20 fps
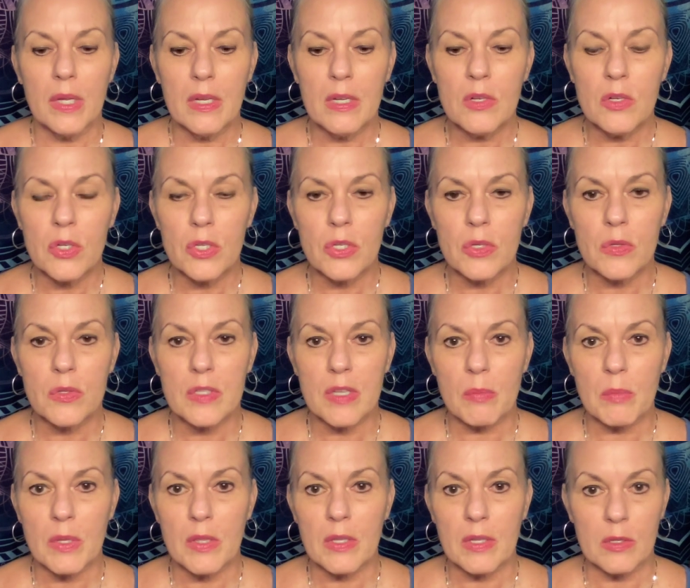into
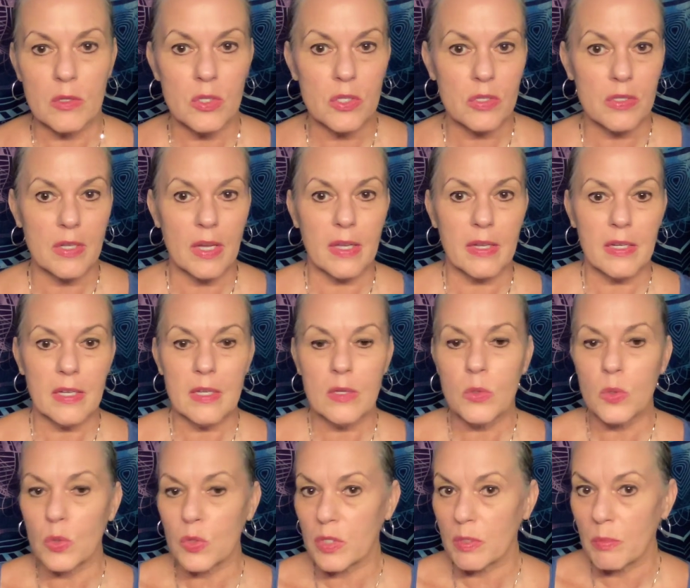some of these
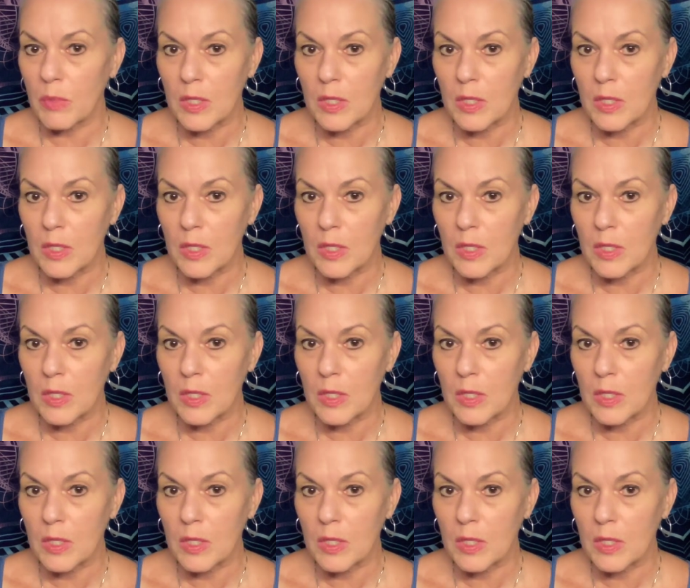studies or some